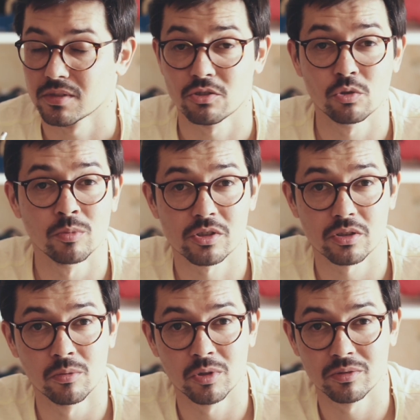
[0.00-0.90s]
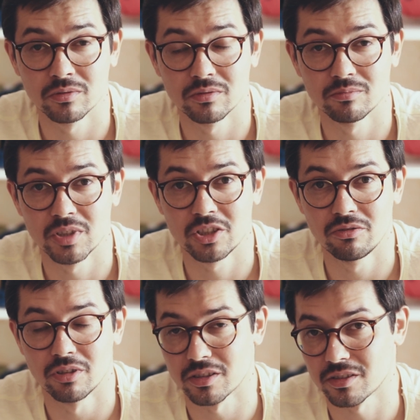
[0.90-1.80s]
The two most common
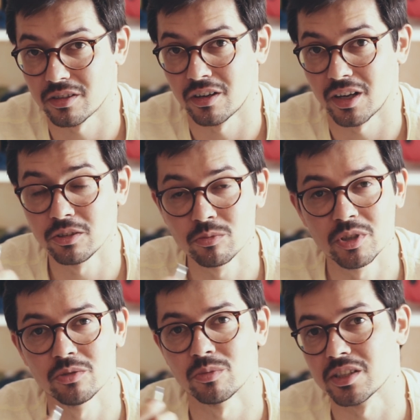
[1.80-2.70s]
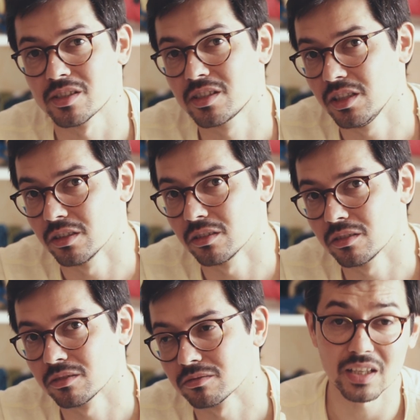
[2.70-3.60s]
materials are aluminum and
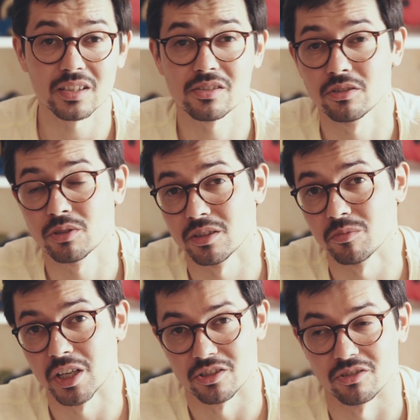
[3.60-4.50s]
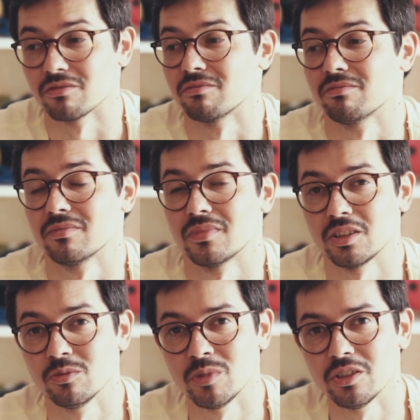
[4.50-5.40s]
steel, and as you can imagine,
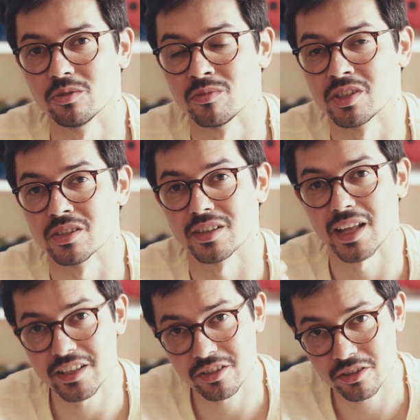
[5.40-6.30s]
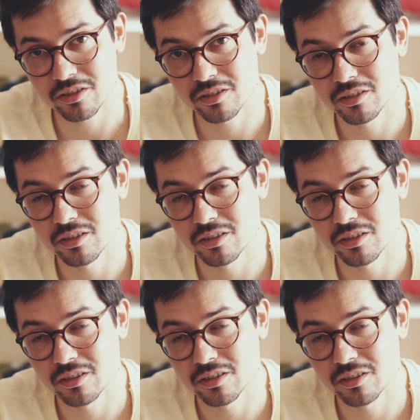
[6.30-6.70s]
aluminum is lighter,